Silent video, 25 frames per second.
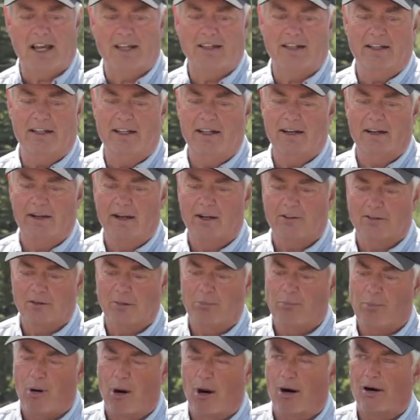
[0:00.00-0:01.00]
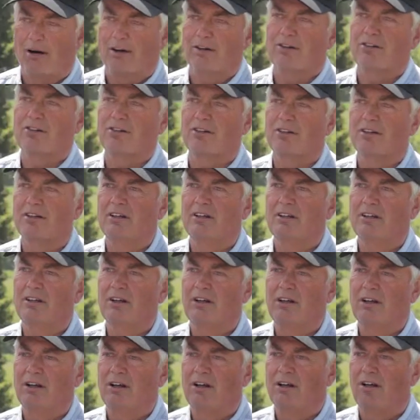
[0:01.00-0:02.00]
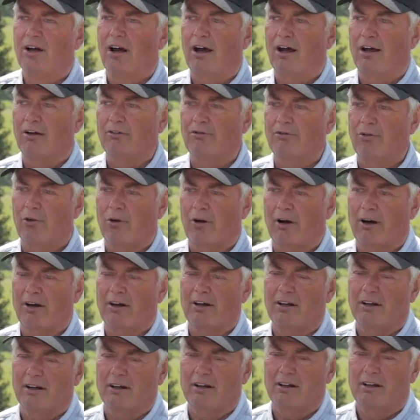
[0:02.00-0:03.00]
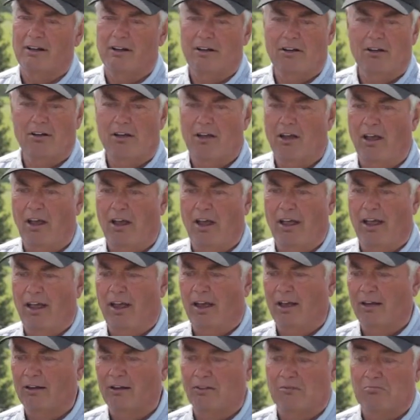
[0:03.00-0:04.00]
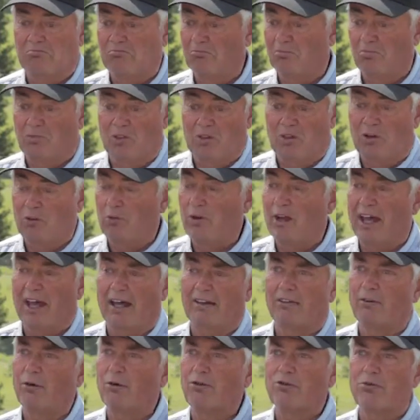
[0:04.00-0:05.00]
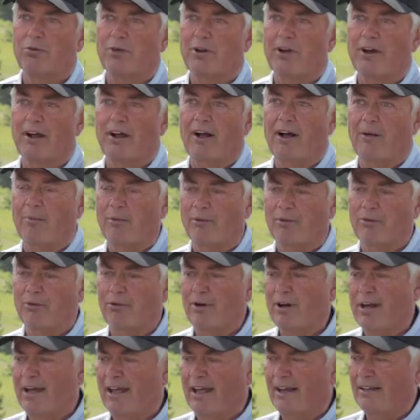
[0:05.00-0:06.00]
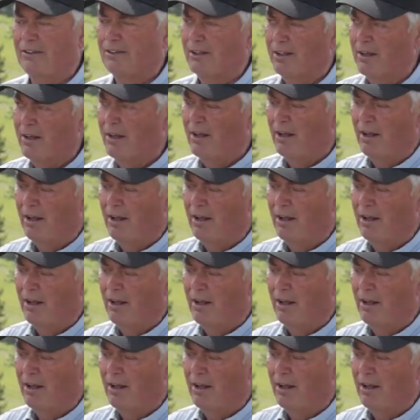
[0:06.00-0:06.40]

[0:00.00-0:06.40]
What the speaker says: had to get some parts for it, and we had those within a couple, 3 days.